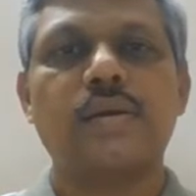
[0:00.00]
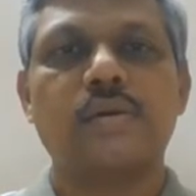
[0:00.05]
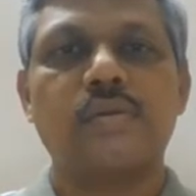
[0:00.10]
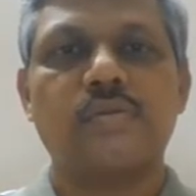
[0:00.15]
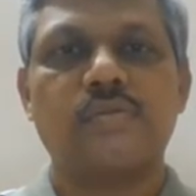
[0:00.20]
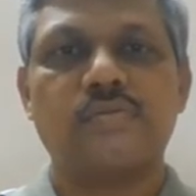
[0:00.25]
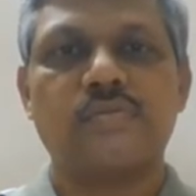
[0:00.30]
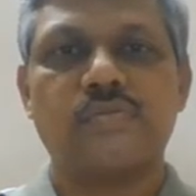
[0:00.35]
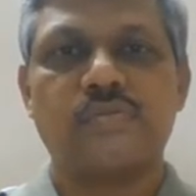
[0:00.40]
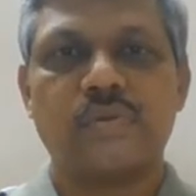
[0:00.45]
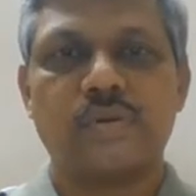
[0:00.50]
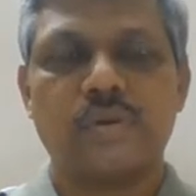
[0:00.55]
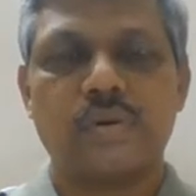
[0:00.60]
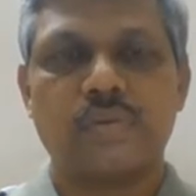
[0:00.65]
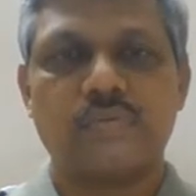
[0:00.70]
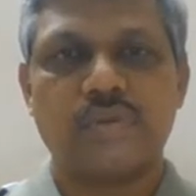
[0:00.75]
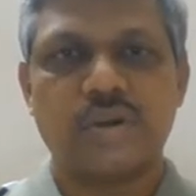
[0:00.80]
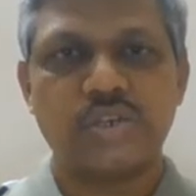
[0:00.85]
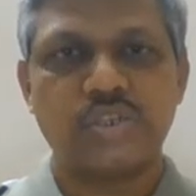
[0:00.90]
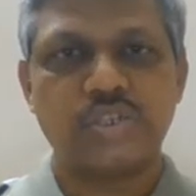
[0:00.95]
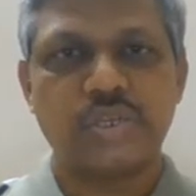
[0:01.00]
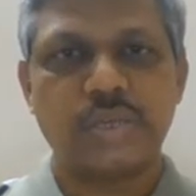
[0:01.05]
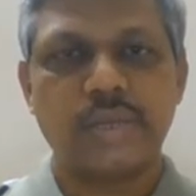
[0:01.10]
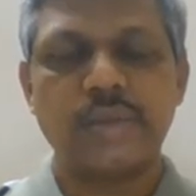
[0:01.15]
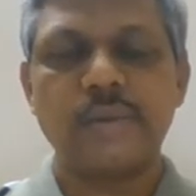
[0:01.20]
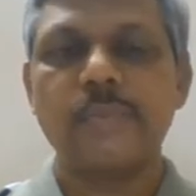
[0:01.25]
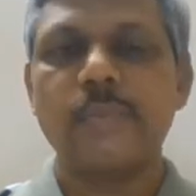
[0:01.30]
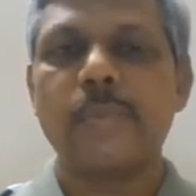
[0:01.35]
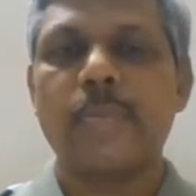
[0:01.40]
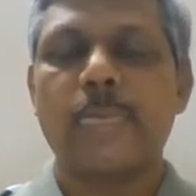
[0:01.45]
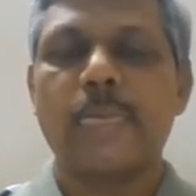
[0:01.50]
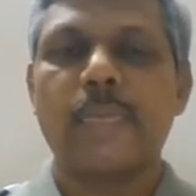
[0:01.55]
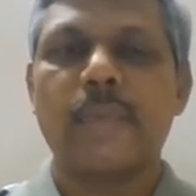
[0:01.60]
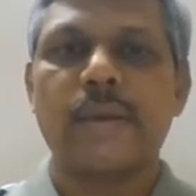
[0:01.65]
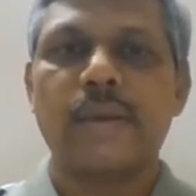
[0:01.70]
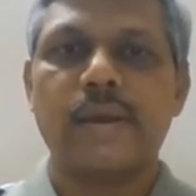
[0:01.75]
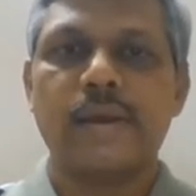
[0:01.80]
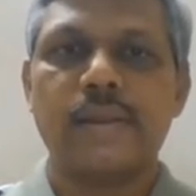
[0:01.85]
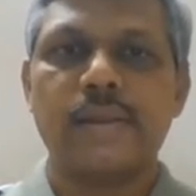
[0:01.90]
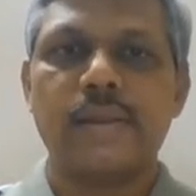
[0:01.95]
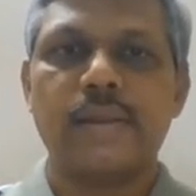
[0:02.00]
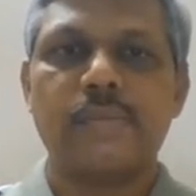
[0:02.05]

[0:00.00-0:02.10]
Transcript: of uh, functioning and